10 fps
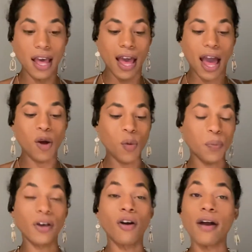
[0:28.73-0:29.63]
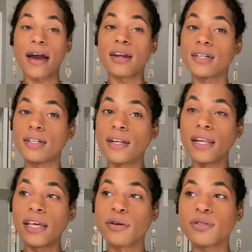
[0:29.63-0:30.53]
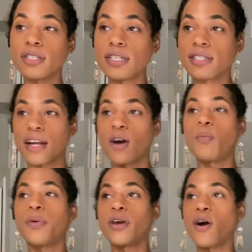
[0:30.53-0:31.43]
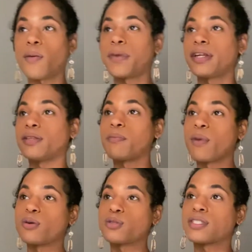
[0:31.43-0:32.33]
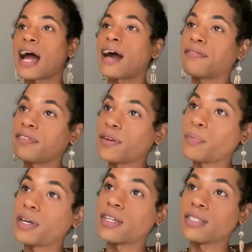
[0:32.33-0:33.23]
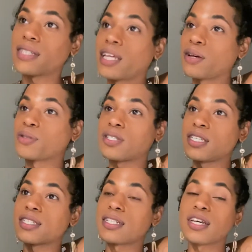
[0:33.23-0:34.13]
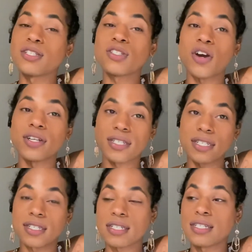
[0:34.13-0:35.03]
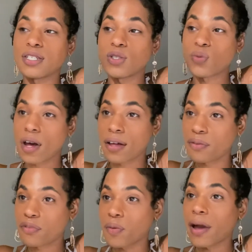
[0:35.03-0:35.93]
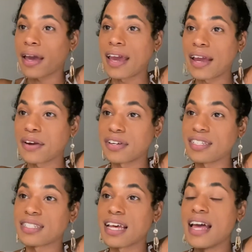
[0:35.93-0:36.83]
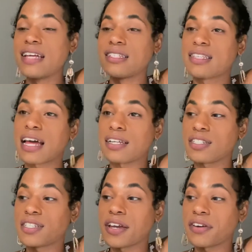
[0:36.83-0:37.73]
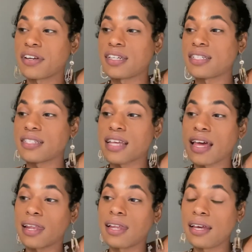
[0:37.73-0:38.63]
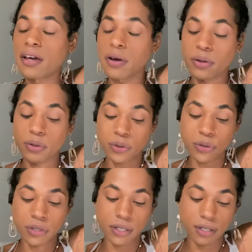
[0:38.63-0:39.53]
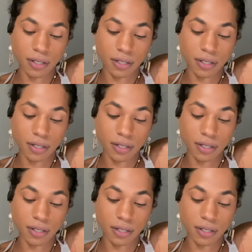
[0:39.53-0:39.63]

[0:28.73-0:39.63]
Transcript: I hope we all had a good Leo season. I hope we all made the most out of it, because Leo season is our season as well for my Aries, Sagittarius, and Leos.